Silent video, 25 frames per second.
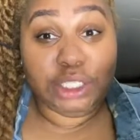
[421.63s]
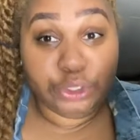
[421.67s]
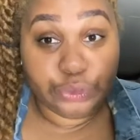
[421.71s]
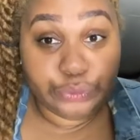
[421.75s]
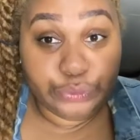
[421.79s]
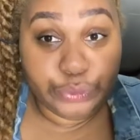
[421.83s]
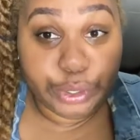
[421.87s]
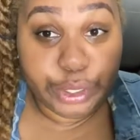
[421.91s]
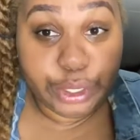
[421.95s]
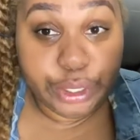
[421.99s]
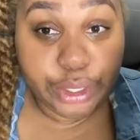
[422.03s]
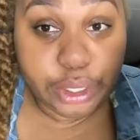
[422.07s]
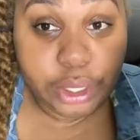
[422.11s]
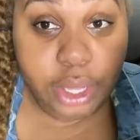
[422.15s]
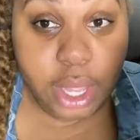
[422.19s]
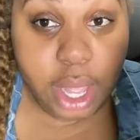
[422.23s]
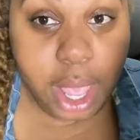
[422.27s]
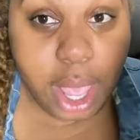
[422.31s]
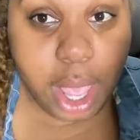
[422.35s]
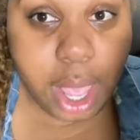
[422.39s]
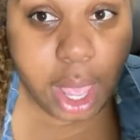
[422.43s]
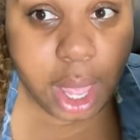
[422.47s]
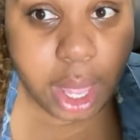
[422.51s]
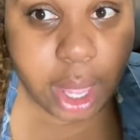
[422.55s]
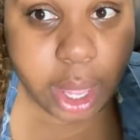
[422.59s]
for real.
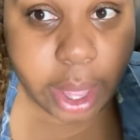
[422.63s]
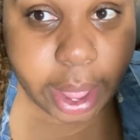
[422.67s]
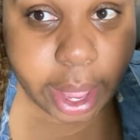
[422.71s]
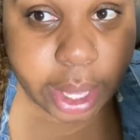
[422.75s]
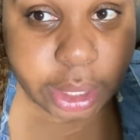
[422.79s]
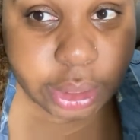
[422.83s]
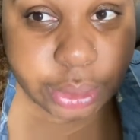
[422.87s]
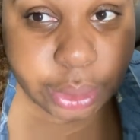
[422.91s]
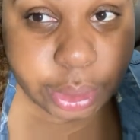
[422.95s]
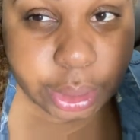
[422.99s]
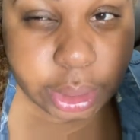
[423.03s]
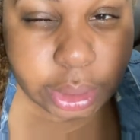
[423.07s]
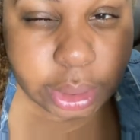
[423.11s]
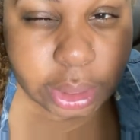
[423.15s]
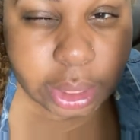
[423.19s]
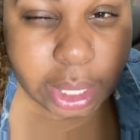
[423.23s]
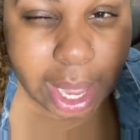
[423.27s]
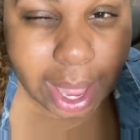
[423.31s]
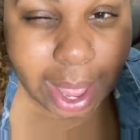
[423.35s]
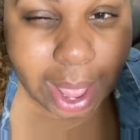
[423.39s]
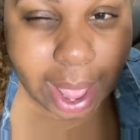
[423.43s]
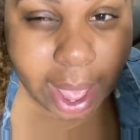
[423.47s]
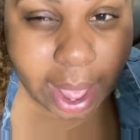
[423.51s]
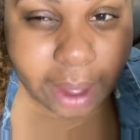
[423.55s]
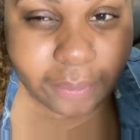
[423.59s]
As you can see, I
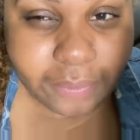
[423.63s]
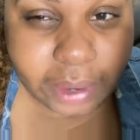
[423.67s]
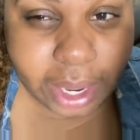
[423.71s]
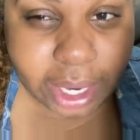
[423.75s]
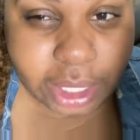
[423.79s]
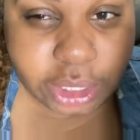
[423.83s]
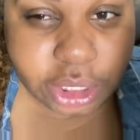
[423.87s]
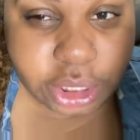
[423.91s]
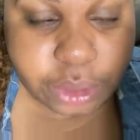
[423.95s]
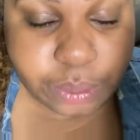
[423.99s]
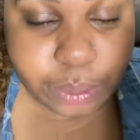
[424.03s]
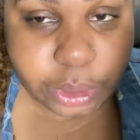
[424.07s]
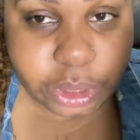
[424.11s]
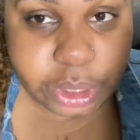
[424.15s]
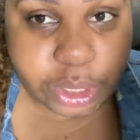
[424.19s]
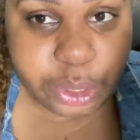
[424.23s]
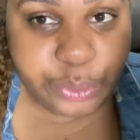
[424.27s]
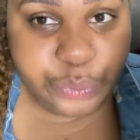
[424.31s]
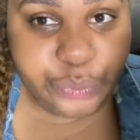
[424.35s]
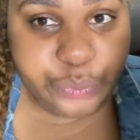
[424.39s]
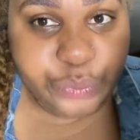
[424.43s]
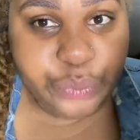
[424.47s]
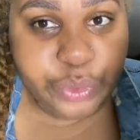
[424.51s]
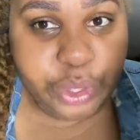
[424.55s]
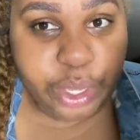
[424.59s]
have lashes, but they're
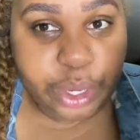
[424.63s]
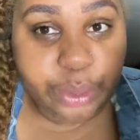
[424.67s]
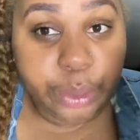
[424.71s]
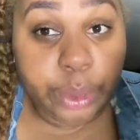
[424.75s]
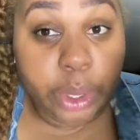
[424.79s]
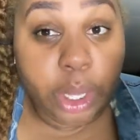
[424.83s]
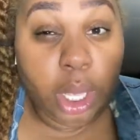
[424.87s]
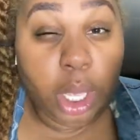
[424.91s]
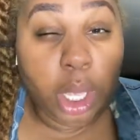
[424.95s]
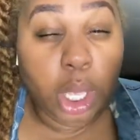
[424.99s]
very,